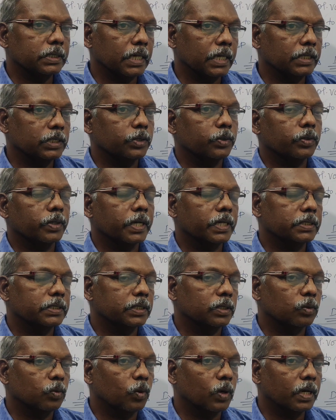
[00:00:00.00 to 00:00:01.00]

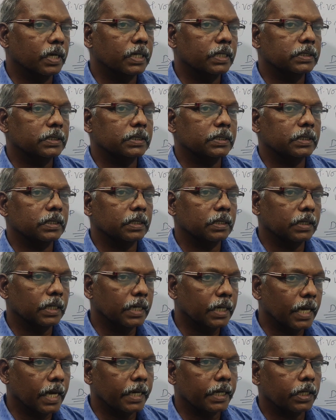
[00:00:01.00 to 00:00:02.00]
angiotensin 1 is
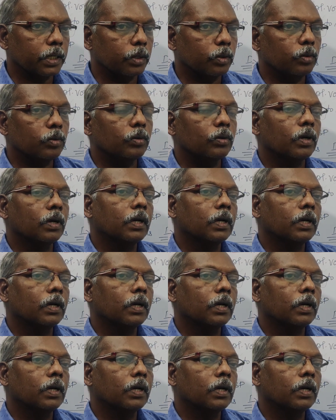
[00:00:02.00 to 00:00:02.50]
inactive,